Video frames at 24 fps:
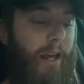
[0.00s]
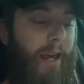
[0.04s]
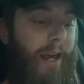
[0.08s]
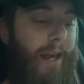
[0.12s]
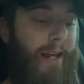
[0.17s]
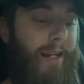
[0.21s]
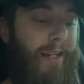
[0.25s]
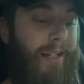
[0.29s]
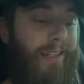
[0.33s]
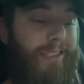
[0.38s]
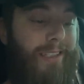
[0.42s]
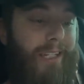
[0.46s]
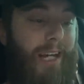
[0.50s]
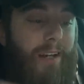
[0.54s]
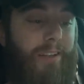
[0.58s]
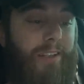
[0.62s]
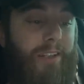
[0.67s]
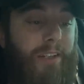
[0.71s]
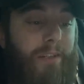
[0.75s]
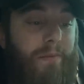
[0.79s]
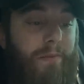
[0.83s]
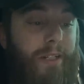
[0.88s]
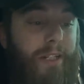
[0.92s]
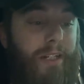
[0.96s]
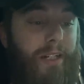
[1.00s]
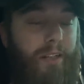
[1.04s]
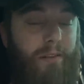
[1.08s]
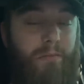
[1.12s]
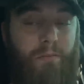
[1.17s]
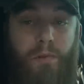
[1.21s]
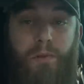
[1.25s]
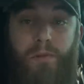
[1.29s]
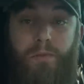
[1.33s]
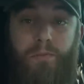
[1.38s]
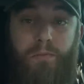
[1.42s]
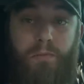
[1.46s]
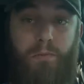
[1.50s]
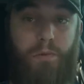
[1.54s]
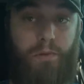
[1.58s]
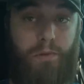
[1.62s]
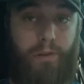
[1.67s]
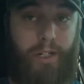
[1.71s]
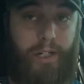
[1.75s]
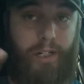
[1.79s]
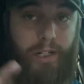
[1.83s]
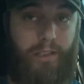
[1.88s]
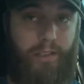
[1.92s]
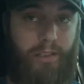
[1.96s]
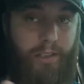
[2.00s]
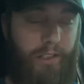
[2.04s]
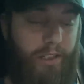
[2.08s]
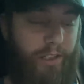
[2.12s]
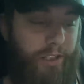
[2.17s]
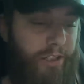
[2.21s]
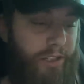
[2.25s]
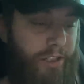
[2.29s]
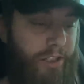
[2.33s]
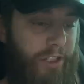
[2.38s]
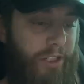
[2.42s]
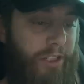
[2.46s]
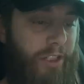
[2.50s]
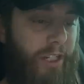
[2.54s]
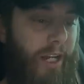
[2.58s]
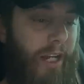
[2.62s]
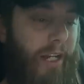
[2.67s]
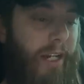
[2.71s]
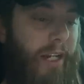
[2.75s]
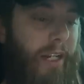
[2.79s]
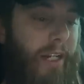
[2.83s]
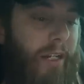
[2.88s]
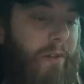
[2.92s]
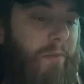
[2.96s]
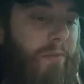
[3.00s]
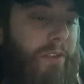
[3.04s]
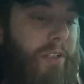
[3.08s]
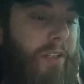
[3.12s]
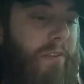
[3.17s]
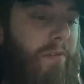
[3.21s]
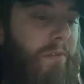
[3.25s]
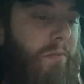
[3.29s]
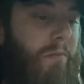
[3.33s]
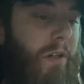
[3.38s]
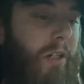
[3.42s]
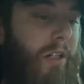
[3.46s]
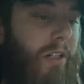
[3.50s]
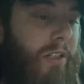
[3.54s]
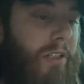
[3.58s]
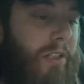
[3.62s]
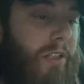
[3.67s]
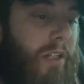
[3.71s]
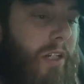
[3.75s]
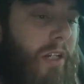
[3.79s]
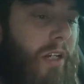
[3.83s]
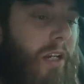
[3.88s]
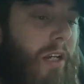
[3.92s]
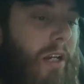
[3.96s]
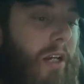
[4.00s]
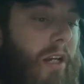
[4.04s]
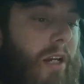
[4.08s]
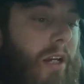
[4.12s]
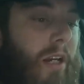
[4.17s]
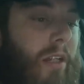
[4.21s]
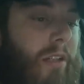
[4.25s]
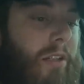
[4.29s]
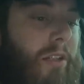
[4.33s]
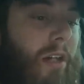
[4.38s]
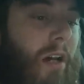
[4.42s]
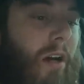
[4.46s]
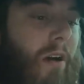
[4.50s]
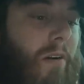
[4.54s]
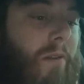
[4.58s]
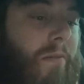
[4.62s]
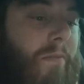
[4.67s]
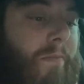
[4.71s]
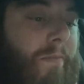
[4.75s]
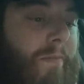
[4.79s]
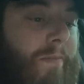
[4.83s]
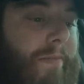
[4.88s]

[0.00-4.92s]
And in South Korea, we'll, we'll get into this in just a second. It was even worse. So